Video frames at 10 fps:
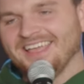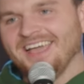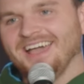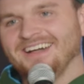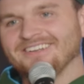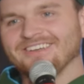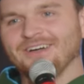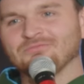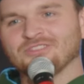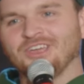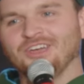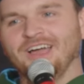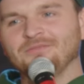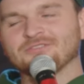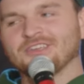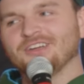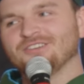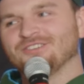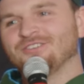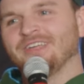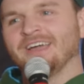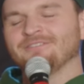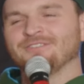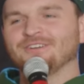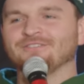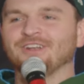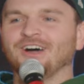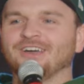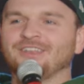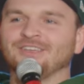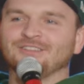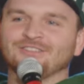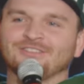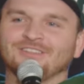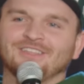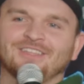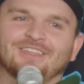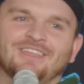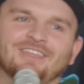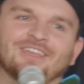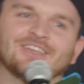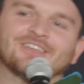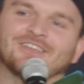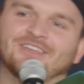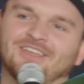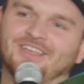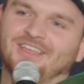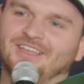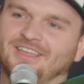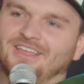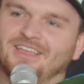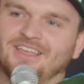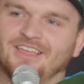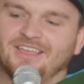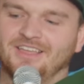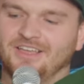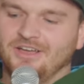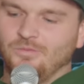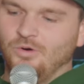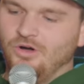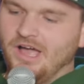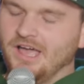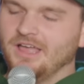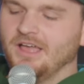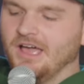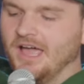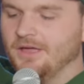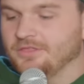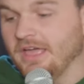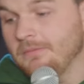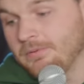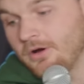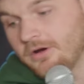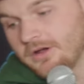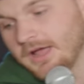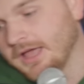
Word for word: I don't know. I'm scared. I'm scared to do that in front of an audience. That today? That was today. Well, I, I that part I